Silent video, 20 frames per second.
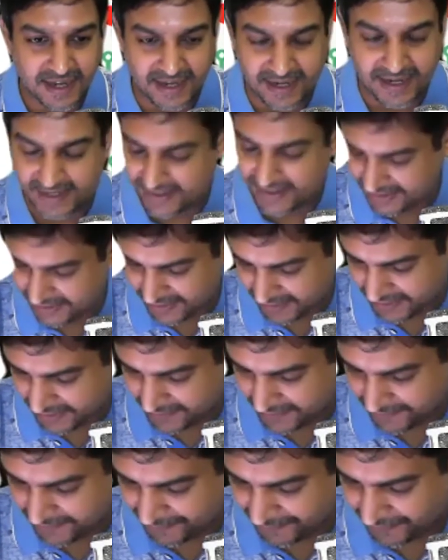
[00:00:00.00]
And
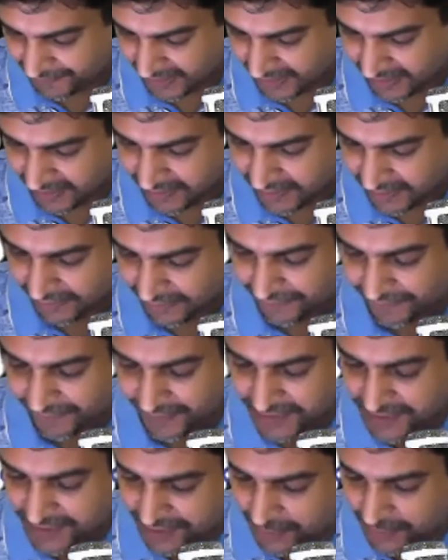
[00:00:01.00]
the
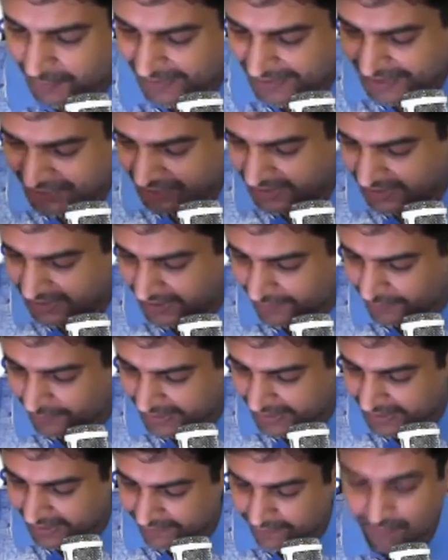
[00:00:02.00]
first question that
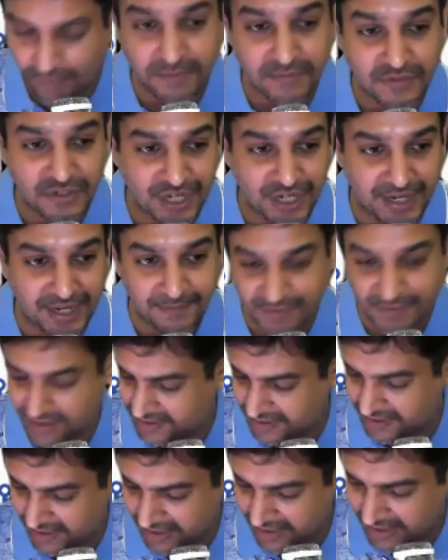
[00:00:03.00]
we get from
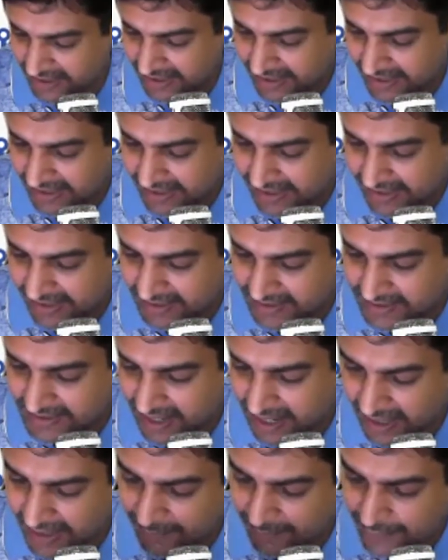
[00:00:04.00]
James, it is,
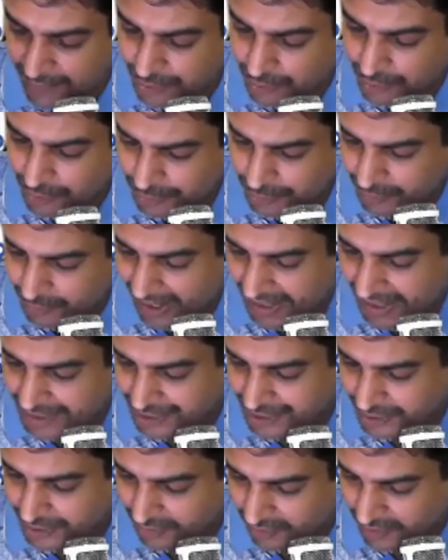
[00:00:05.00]
I'm new to
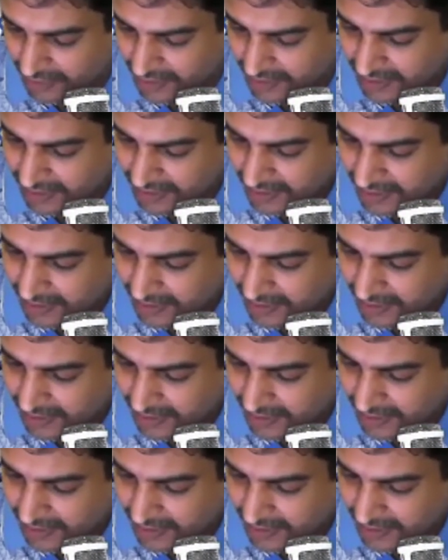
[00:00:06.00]
Azure.